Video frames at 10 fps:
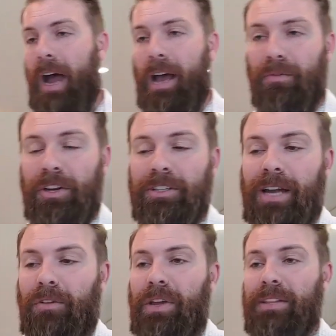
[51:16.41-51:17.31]
I live in a
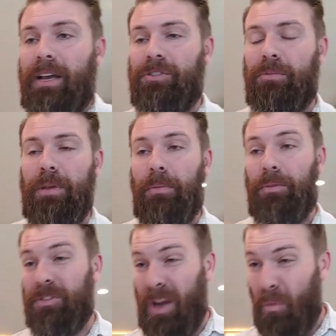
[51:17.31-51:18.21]
town of 8,000 people.
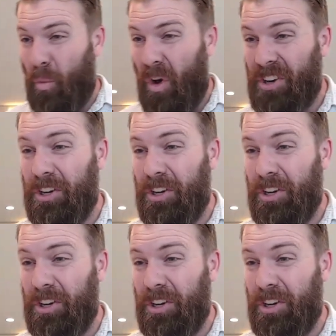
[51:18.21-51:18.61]
There's not one